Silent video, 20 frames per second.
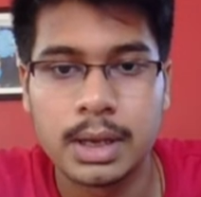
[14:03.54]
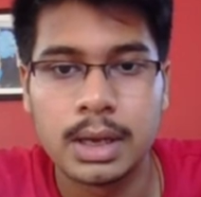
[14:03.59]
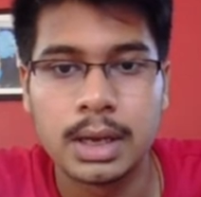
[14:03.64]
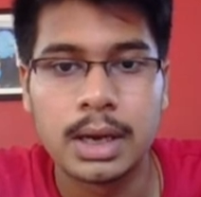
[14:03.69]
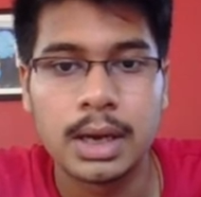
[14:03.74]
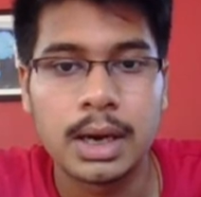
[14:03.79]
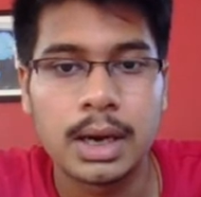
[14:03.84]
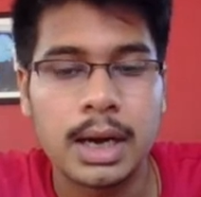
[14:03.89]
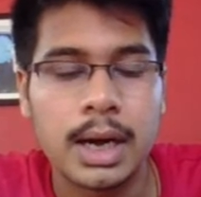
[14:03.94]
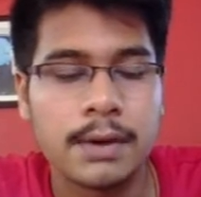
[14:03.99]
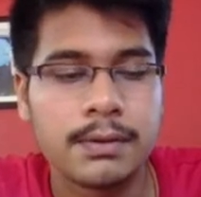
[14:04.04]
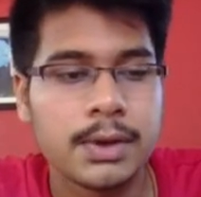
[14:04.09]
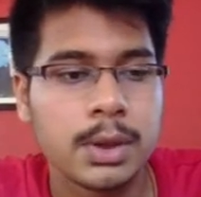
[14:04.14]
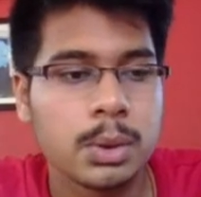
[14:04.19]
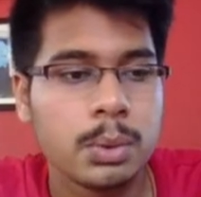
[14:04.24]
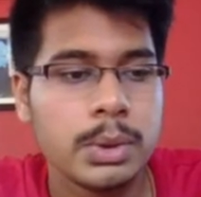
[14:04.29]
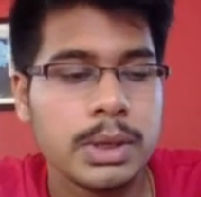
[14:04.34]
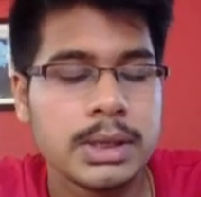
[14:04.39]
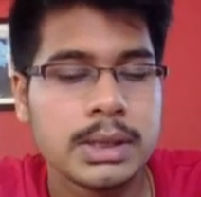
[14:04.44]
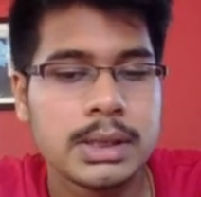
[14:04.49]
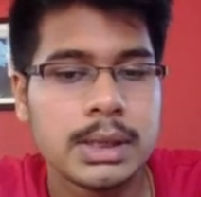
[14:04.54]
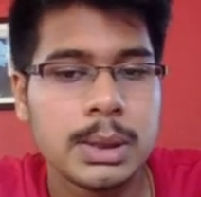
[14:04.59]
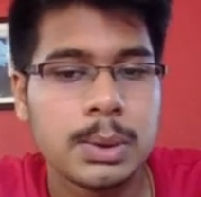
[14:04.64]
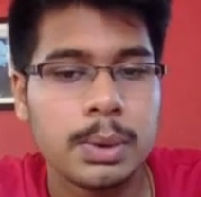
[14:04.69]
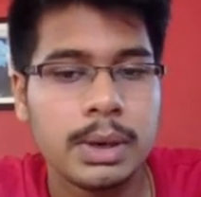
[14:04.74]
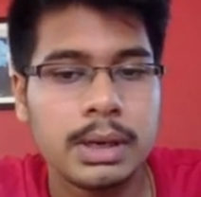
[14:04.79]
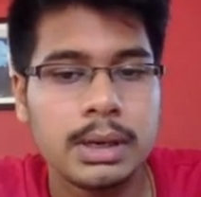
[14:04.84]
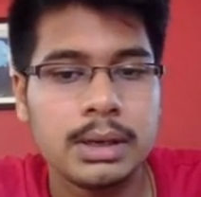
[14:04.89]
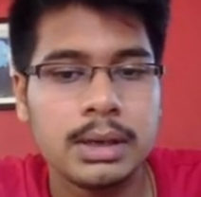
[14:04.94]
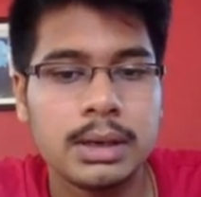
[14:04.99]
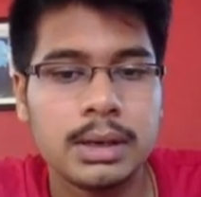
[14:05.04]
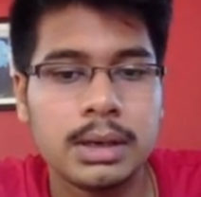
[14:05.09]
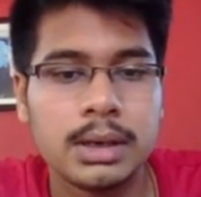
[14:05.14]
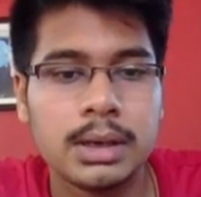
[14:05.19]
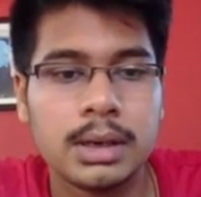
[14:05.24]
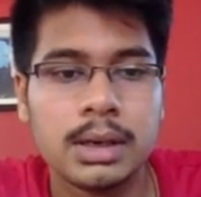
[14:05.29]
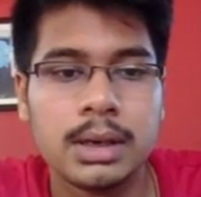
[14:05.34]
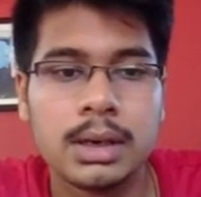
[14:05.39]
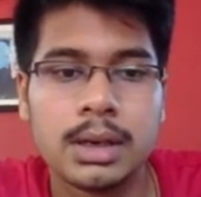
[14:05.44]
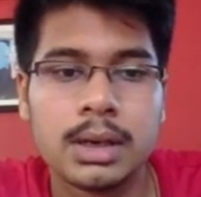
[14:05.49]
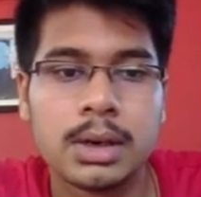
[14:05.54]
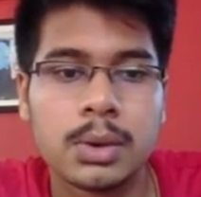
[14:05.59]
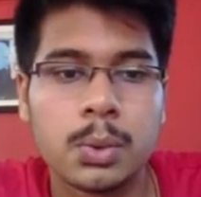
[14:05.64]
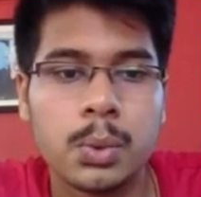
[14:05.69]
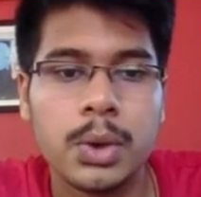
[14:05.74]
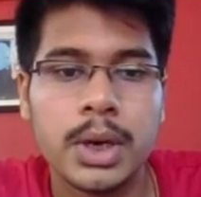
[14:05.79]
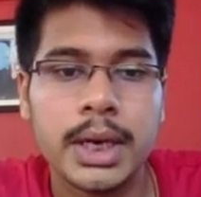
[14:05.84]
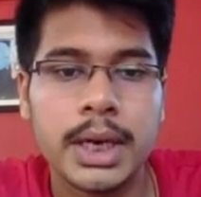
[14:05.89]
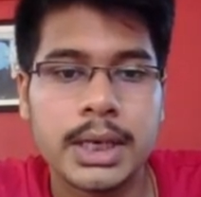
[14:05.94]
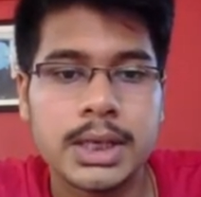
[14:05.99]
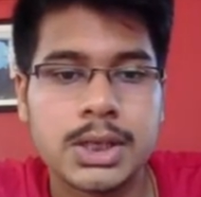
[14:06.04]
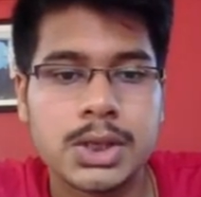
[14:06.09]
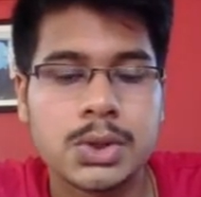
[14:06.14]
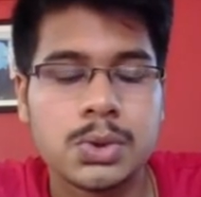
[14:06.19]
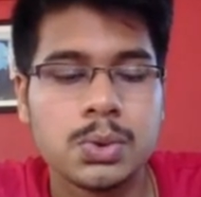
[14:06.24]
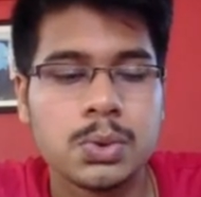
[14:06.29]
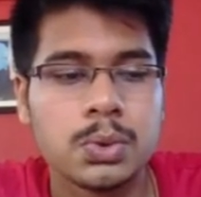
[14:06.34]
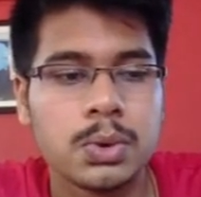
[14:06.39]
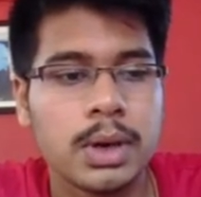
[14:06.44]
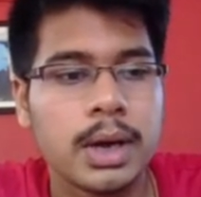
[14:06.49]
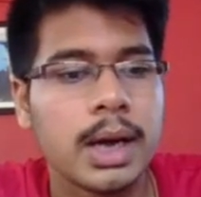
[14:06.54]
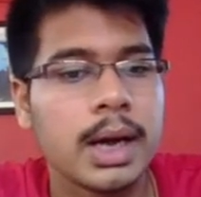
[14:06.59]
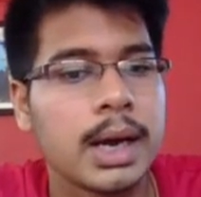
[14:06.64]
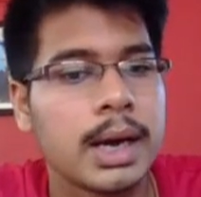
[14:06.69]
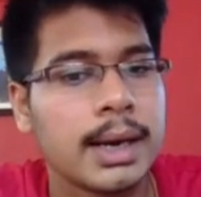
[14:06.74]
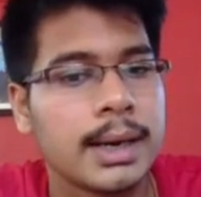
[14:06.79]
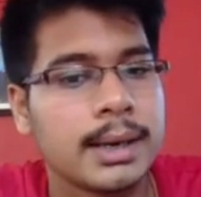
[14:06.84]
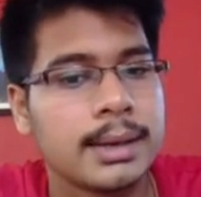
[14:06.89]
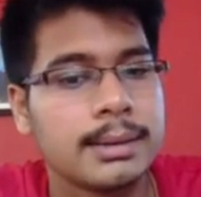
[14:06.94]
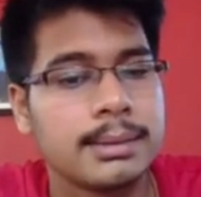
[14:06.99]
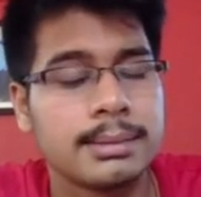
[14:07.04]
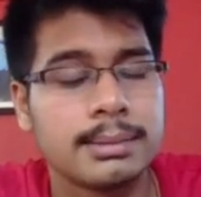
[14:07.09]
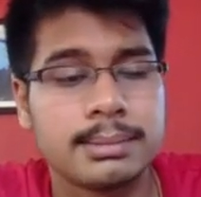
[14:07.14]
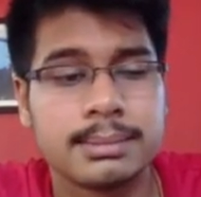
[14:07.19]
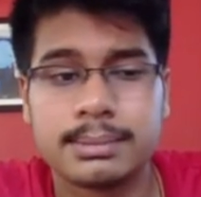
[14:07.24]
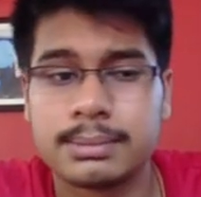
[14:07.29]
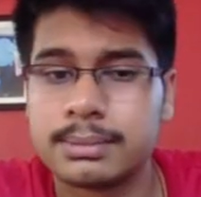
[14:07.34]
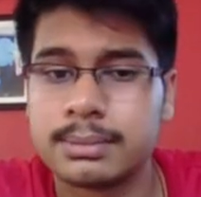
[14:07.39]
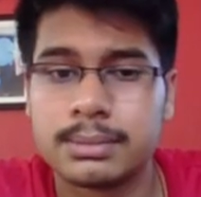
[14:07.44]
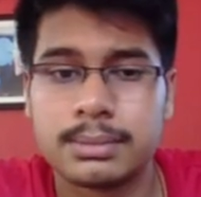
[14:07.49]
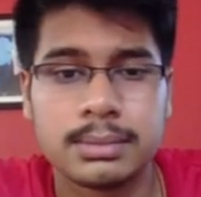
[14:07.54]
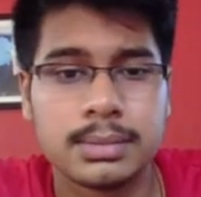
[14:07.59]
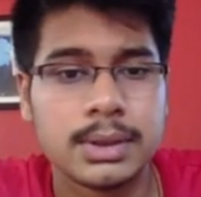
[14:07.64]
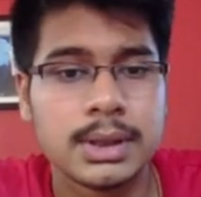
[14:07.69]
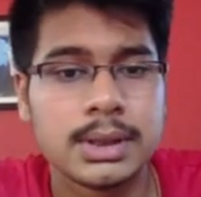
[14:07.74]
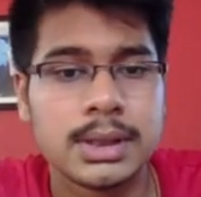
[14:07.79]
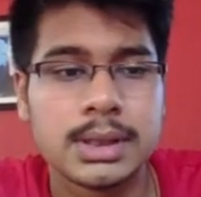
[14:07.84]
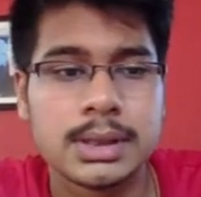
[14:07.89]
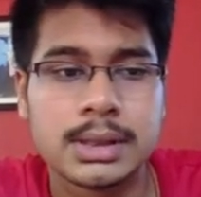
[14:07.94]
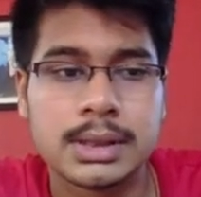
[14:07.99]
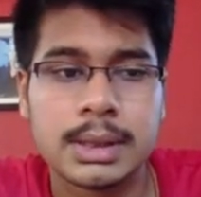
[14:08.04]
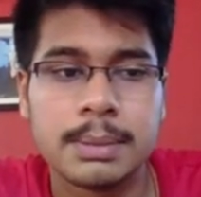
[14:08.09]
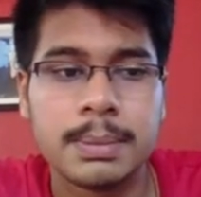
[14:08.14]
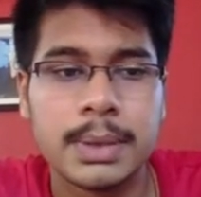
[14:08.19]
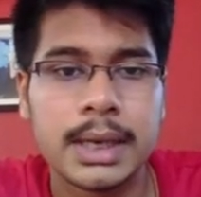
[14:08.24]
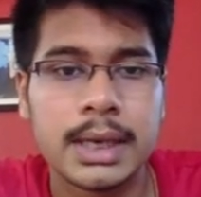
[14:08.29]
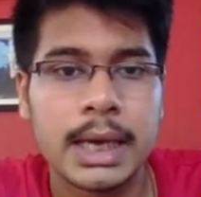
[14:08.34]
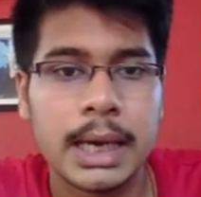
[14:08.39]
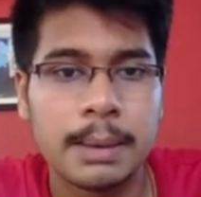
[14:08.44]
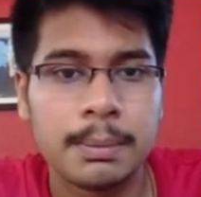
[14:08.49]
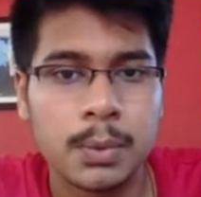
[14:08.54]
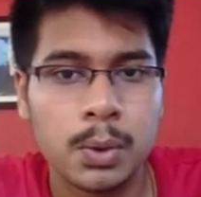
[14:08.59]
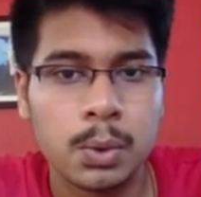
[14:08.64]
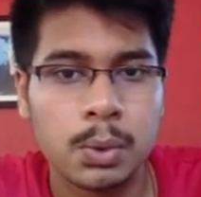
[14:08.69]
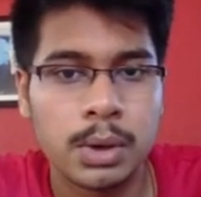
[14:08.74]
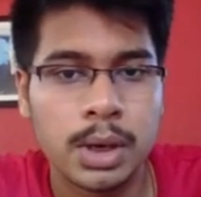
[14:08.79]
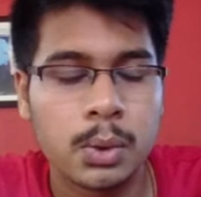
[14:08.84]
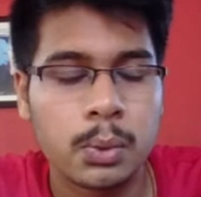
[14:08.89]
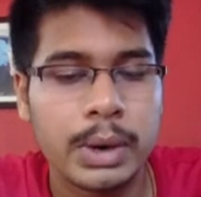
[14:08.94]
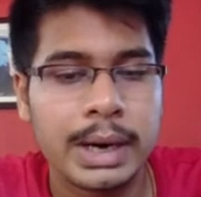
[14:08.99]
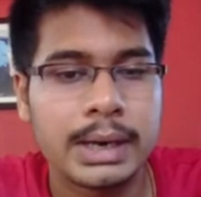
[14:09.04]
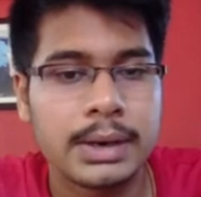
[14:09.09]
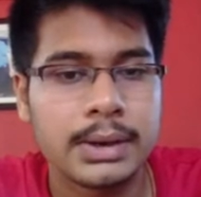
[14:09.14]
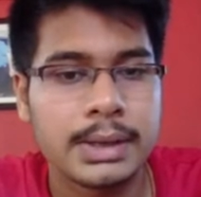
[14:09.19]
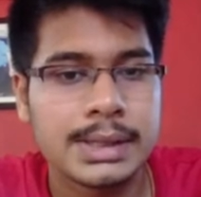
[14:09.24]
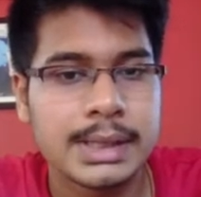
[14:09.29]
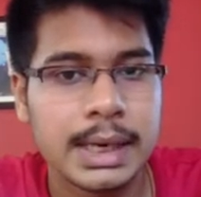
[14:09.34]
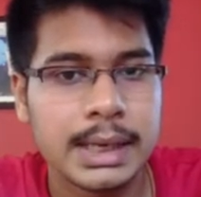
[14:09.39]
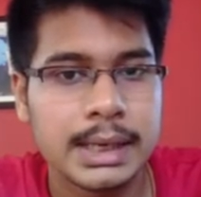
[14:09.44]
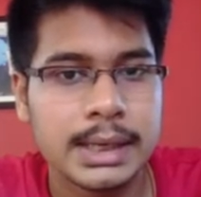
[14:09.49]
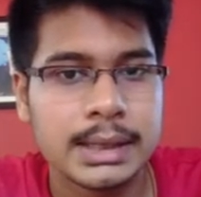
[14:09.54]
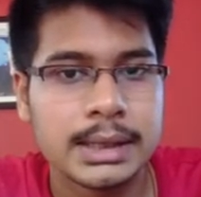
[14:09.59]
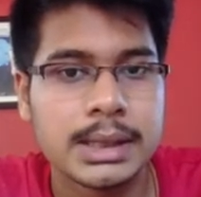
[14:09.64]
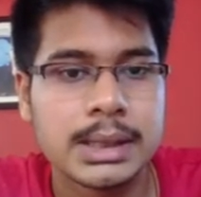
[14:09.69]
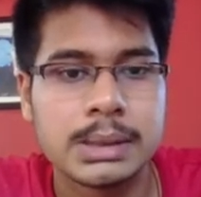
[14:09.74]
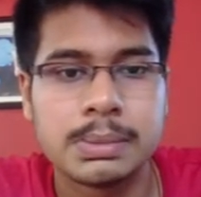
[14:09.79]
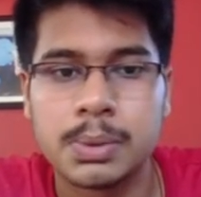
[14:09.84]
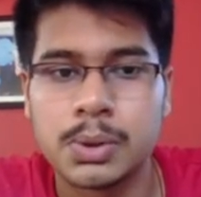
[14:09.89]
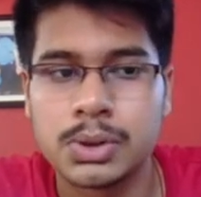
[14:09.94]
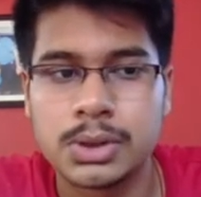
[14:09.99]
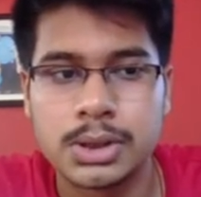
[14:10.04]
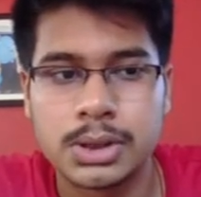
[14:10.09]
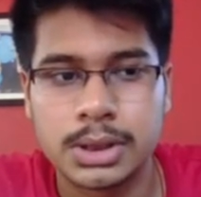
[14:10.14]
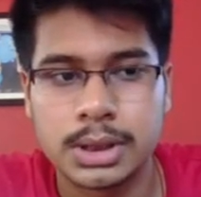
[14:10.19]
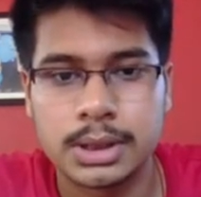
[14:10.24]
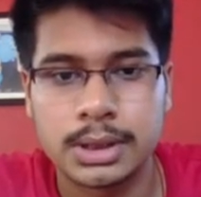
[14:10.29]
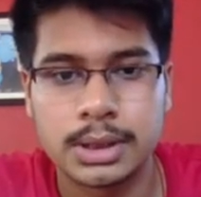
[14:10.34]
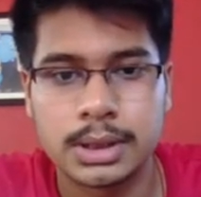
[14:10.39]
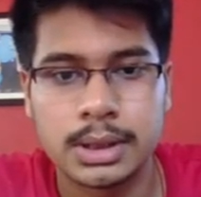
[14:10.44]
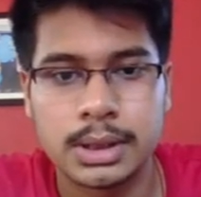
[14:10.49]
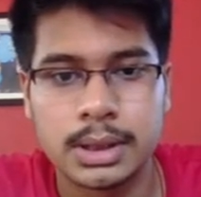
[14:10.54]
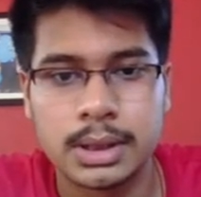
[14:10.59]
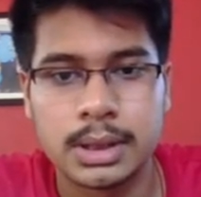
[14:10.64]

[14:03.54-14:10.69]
After queen c1, queen h2, and this is simply game over. White resigned in this position.